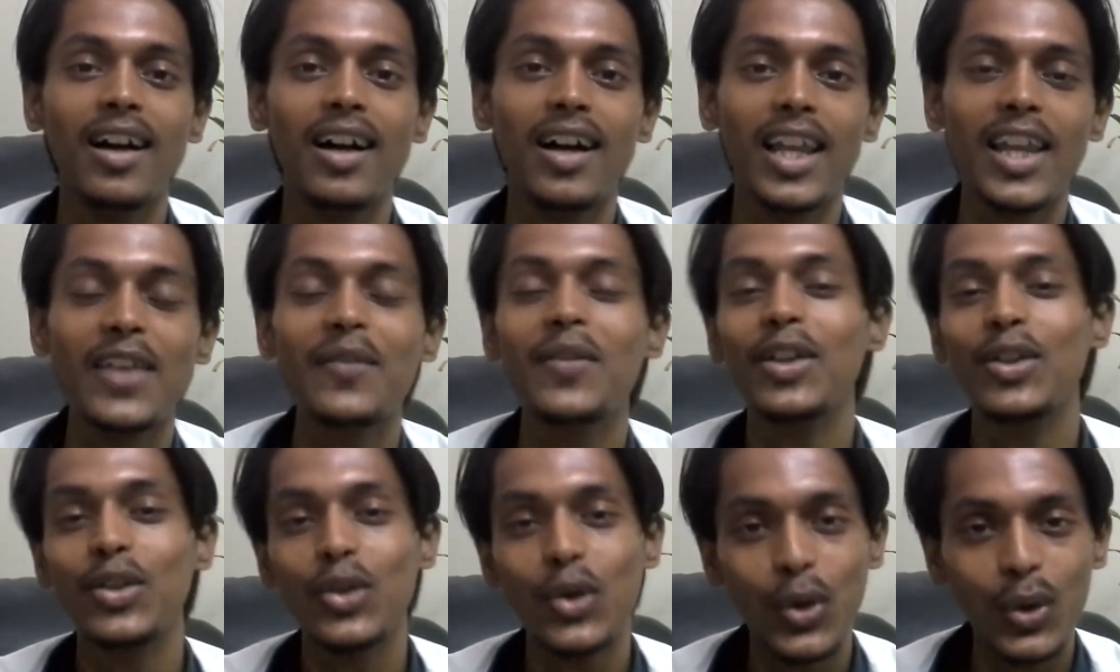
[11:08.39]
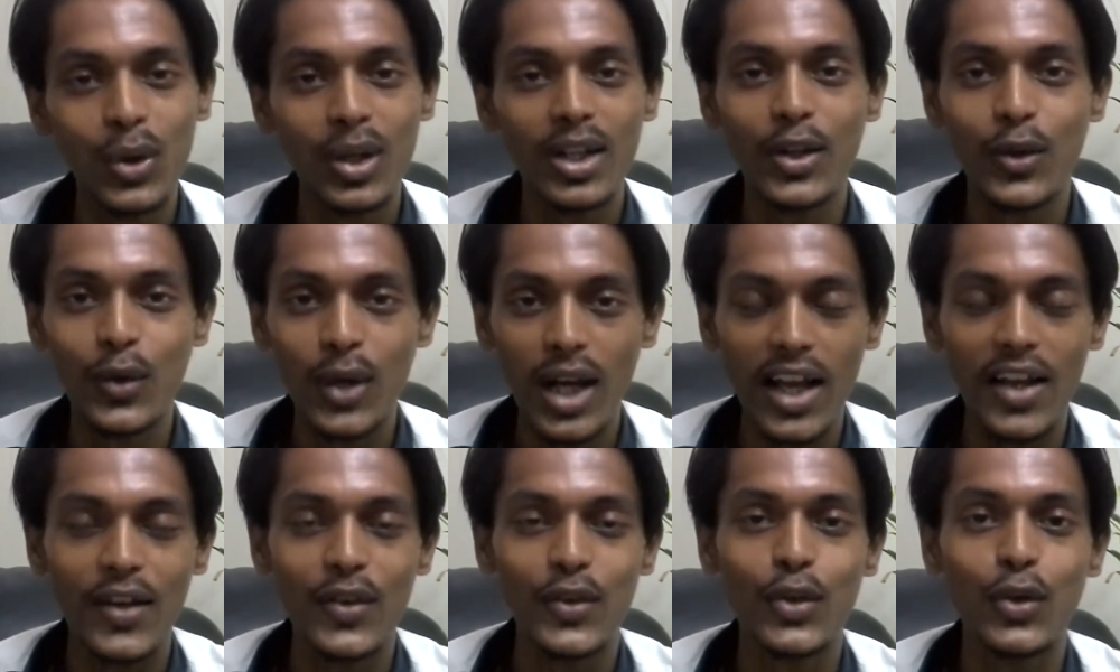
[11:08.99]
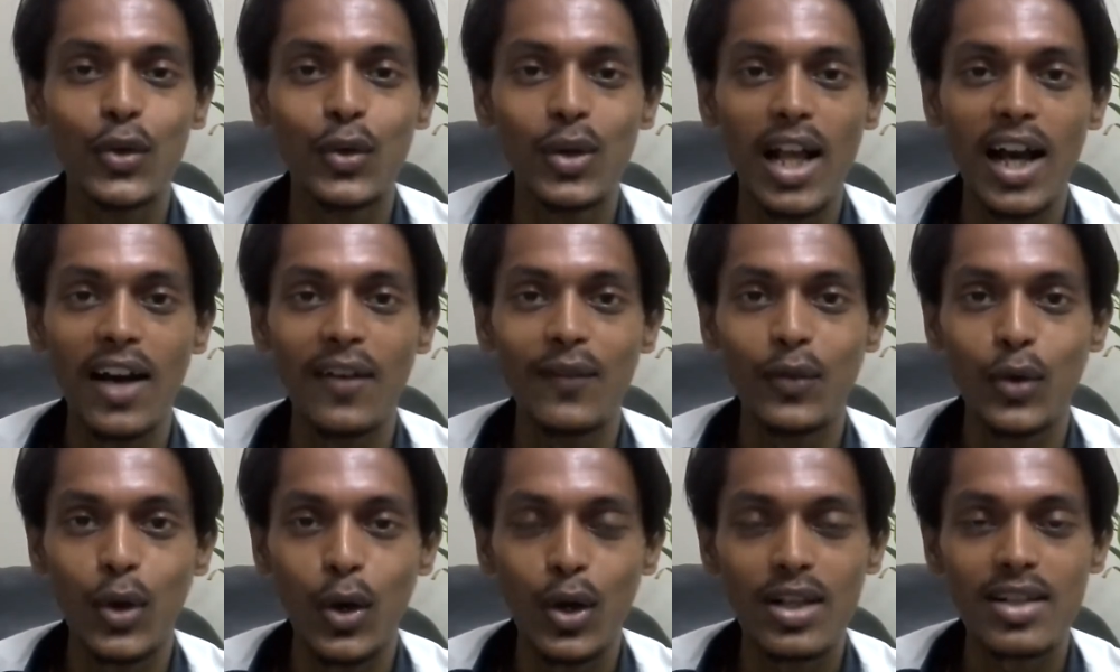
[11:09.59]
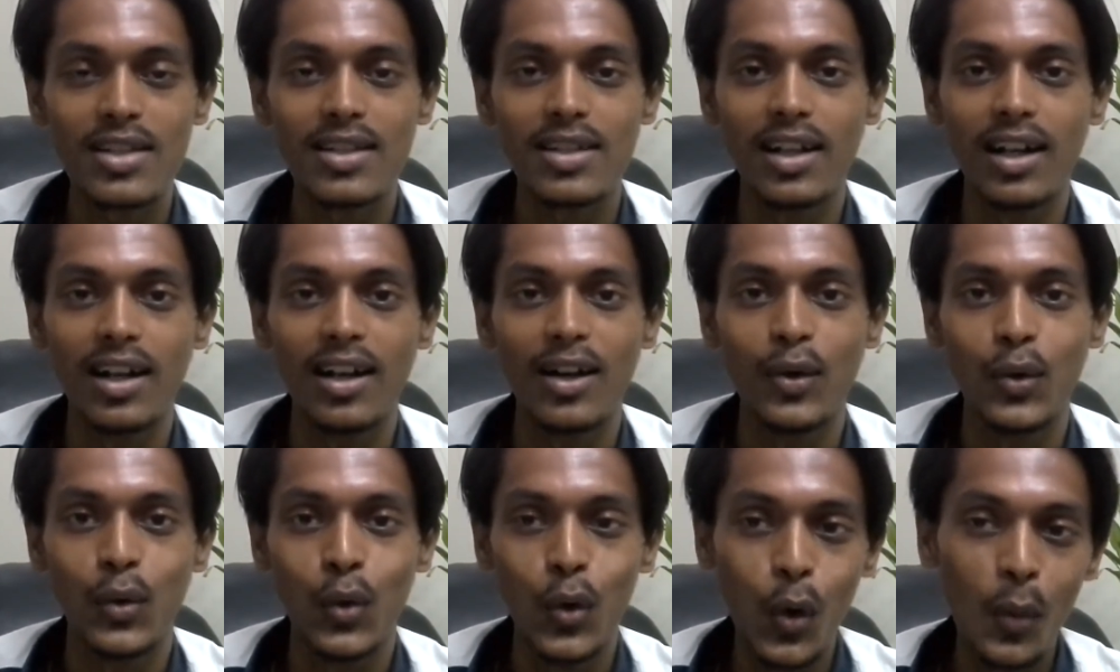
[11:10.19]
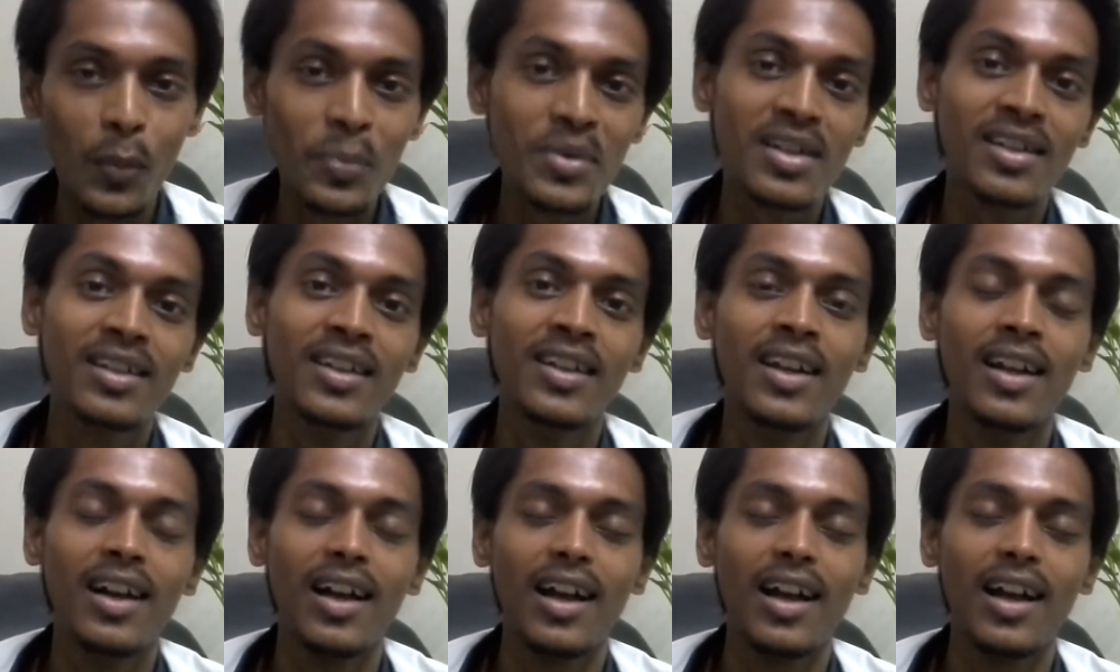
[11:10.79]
Even though you would have lost hopes,